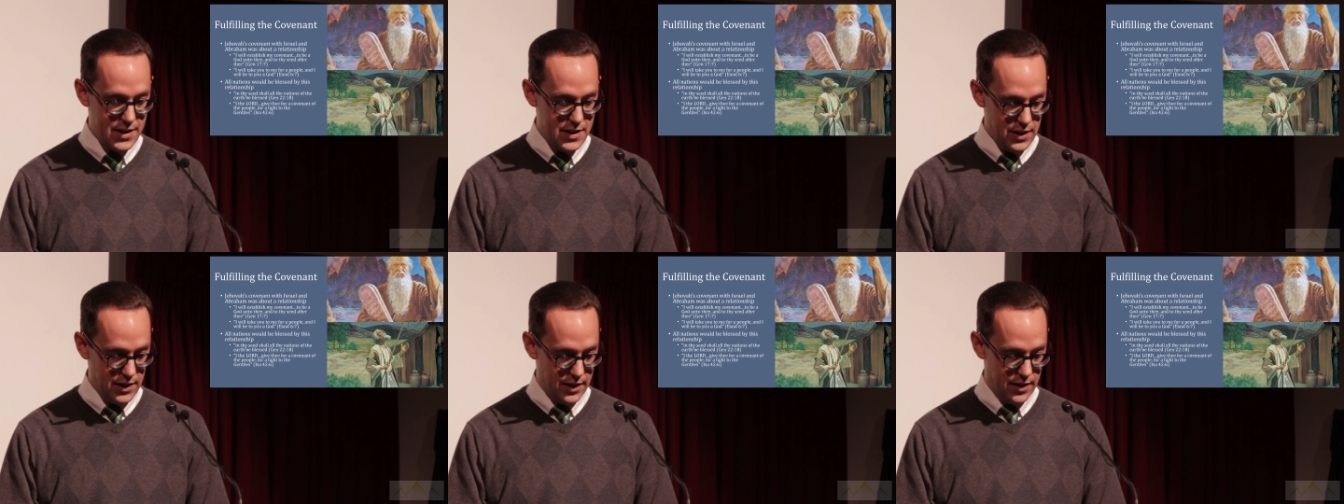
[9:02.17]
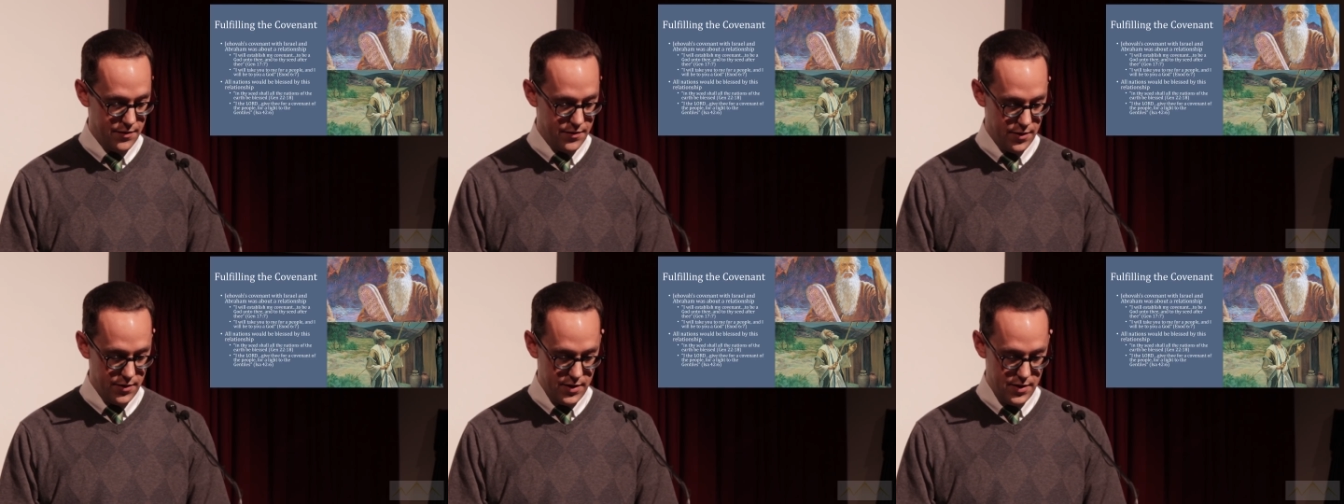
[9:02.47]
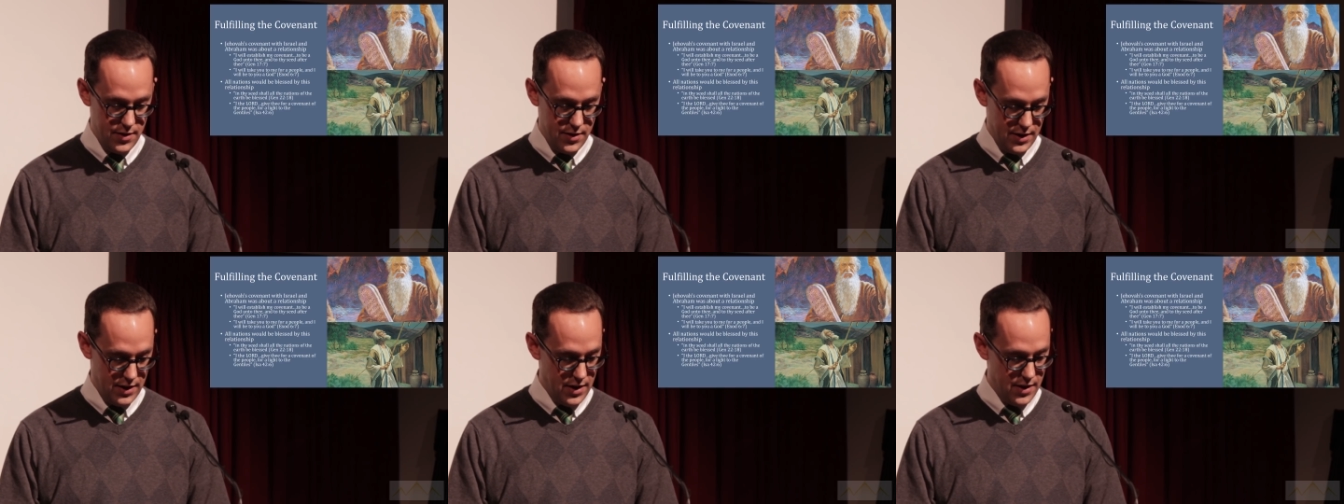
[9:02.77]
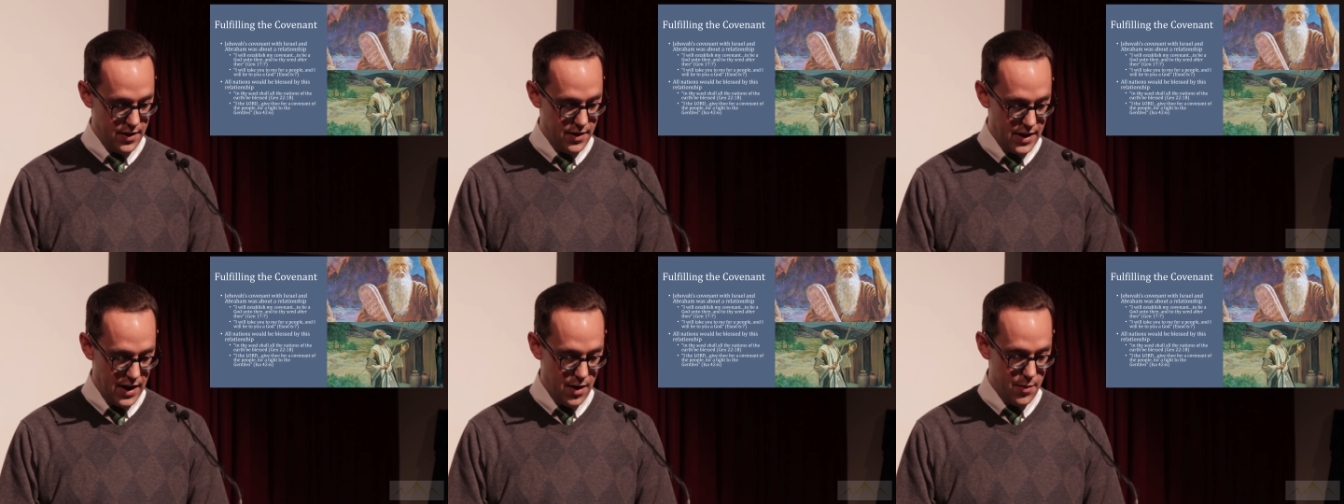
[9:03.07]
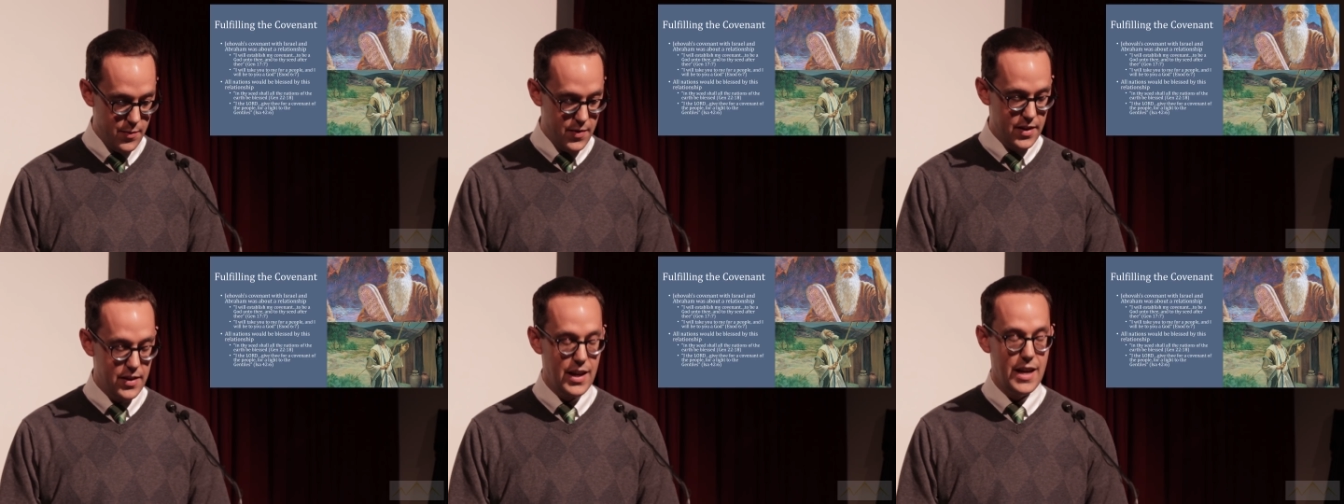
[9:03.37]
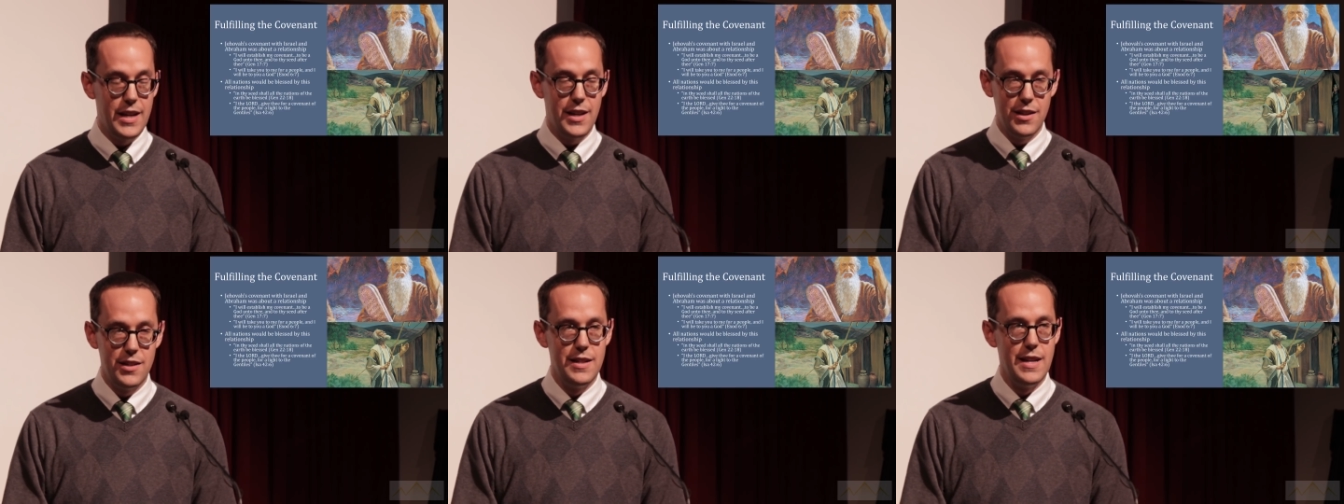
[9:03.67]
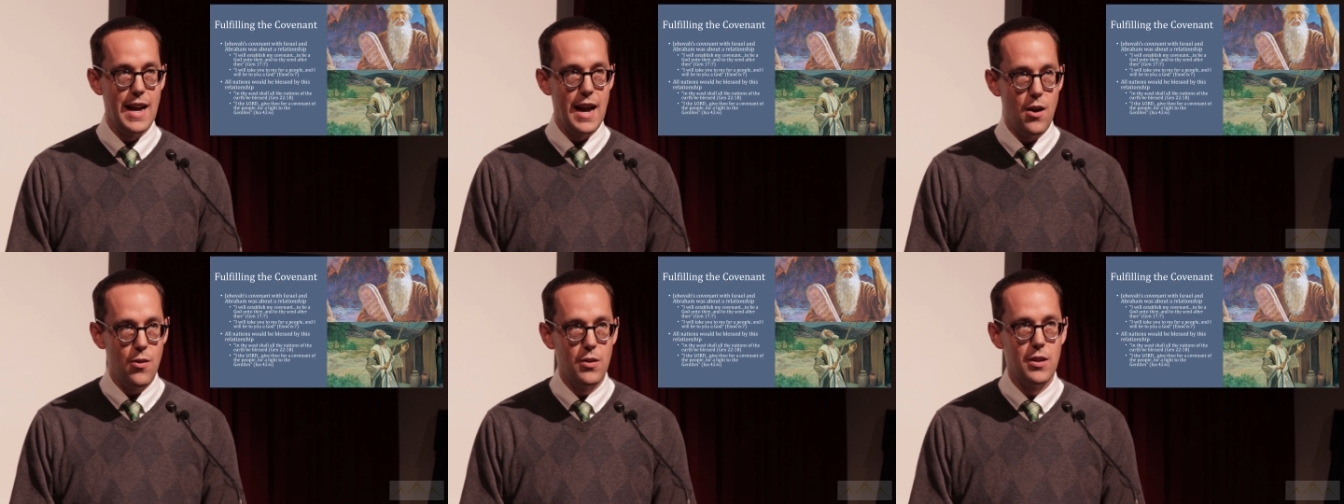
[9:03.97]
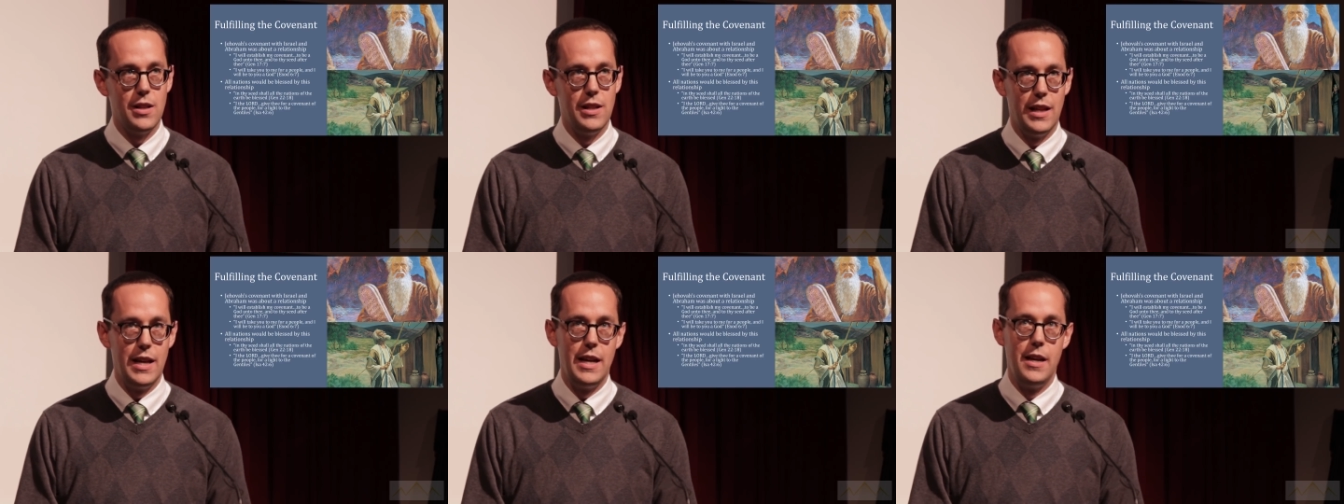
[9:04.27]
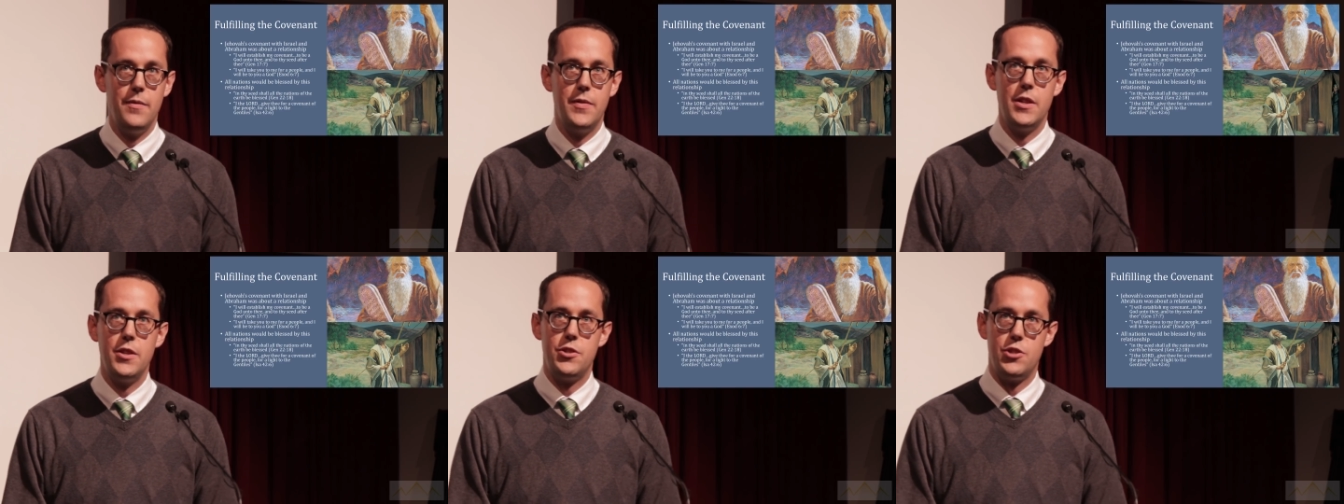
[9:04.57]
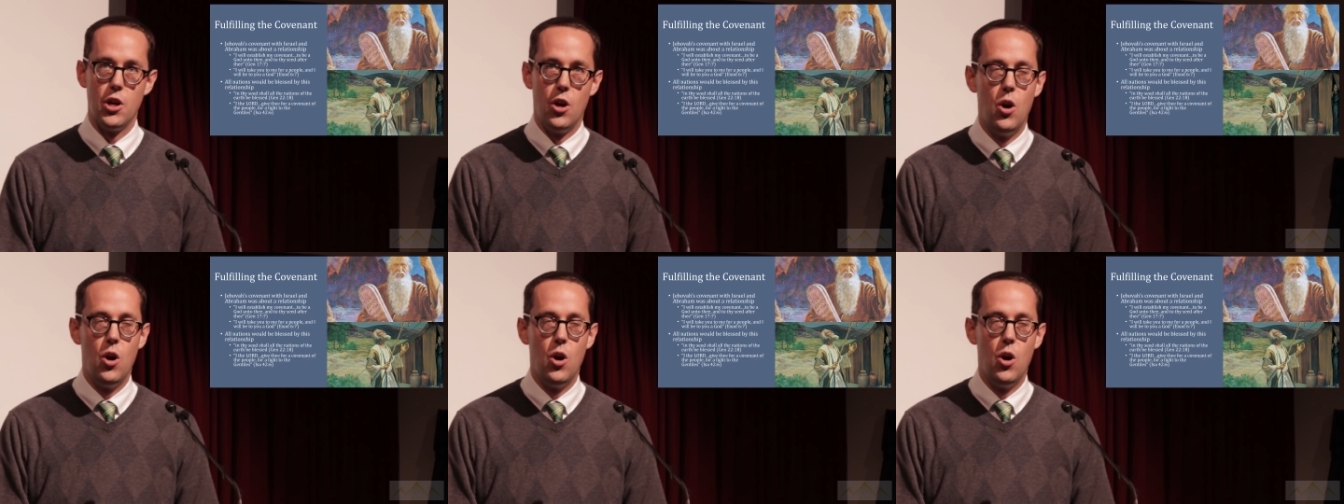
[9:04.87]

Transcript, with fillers: had delivered them. They could now claim that